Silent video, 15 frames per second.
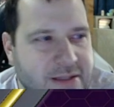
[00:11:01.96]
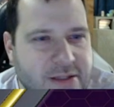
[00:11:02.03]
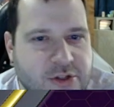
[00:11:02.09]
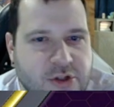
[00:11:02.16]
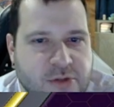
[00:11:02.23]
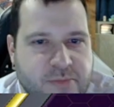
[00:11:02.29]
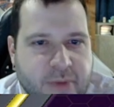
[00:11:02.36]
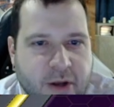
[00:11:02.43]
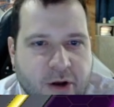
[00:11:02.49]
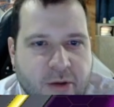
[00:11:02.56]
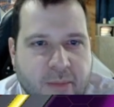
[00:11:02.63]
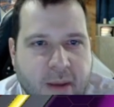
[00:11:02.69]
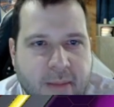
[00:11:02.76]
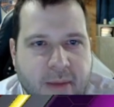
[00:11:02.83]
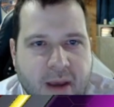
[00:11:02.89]
is just better.
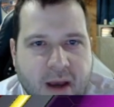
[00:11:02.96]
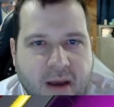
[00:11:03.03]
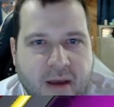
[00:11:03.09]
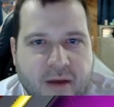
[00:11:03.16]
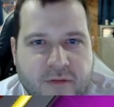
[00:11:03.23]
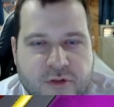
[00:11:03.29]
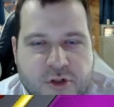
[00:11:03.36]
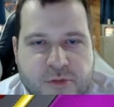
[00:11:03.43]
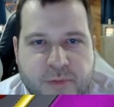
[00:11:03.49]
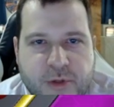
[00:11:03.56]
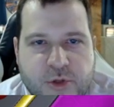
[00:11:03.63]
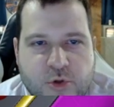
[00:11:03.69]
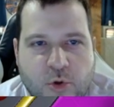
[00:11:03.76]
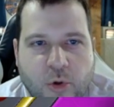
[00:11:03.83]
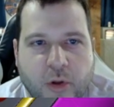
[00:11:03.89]
Maybe I have just been
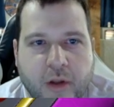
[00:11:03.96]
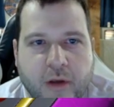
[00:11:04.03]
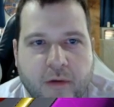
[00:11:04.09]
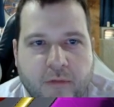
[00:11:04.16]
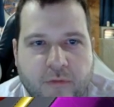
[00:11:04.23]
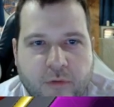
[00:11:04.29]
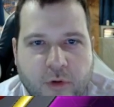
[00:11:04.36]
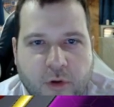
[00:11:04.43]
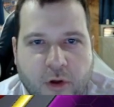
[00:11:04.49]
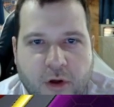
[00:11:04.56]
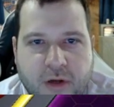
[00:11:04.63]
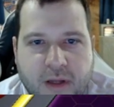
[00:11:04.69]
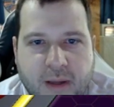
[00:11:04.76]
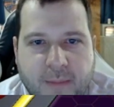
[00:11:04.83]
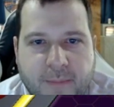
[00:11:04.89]
trolling for a long
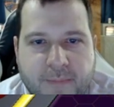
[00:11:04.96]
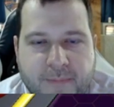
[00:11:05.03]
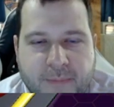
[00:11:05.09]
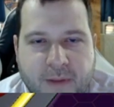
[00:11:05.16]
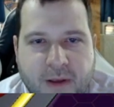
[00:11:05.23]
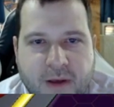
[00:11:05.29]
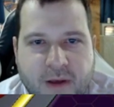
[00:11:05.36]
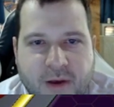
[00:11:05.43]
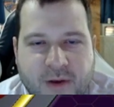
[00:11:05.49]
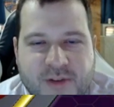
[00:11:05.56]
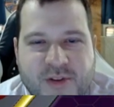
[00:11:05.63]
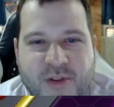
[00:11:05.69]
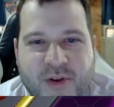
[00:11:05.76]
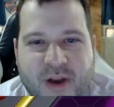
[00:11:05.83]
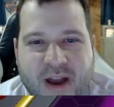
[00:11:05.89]
time.
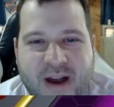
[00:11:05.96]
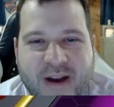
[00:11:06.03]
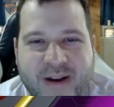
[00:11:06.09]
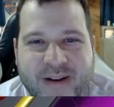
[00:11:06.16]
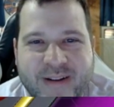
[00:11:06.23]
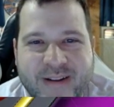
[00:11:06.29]
So they're out.